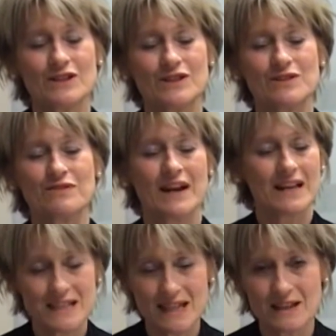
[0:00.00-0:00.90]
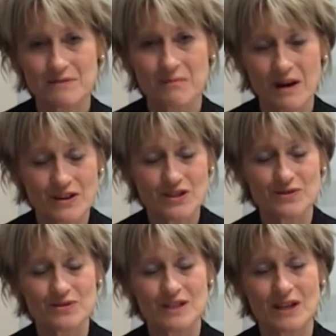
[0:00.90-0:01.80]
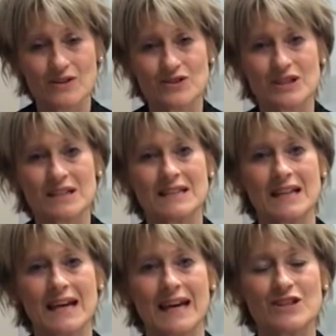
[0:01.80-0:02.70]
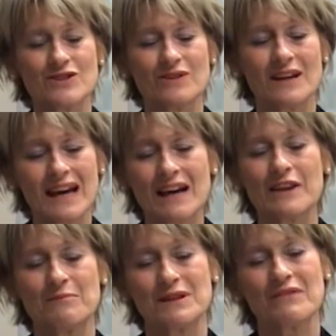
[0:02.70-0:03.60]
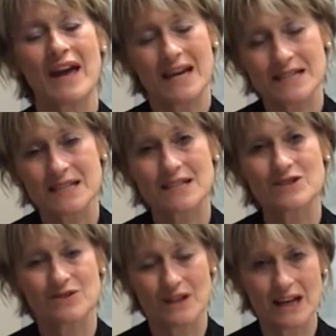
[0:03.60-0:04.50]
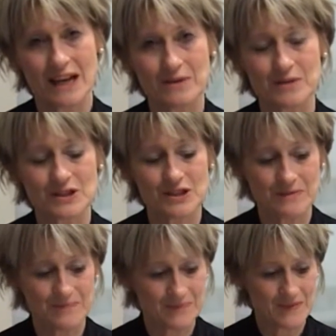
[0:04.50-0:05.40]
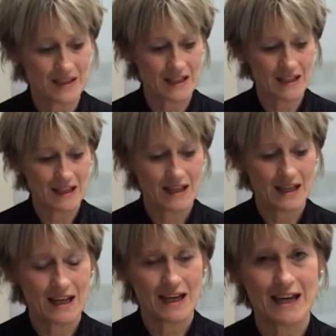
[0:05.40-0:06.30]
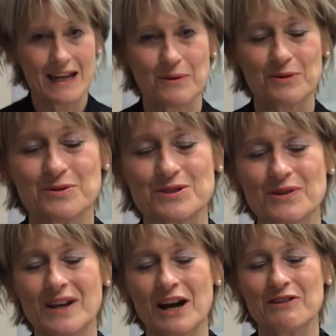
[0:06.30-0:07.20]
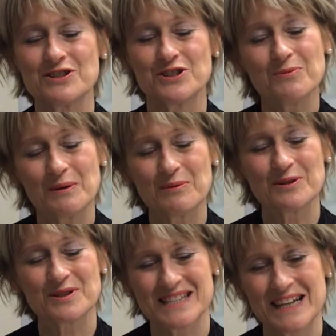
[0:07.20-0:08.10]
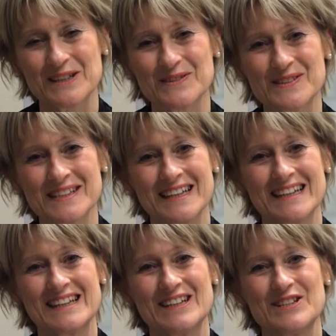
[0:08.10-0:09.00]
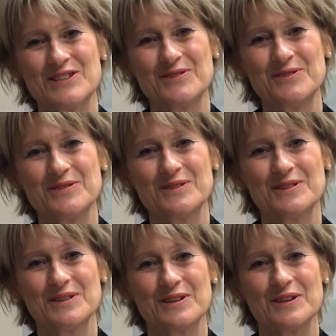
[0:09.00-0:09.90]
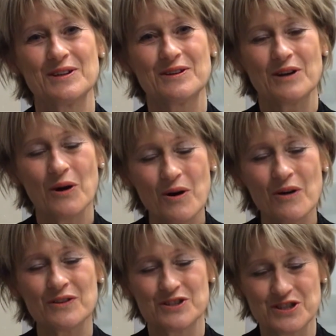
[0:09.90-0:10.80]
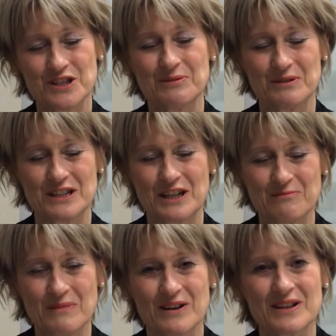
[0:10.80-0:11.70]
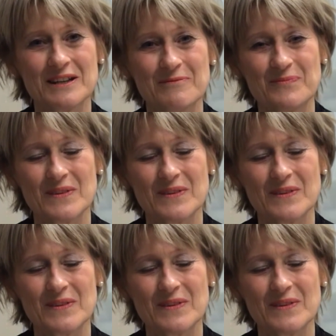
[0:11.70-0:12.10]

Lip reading: to validate Māori children's culture and to allow them to have access to their language. And I would also encourage you people yourselves to go on the journey with Te Reo Māori,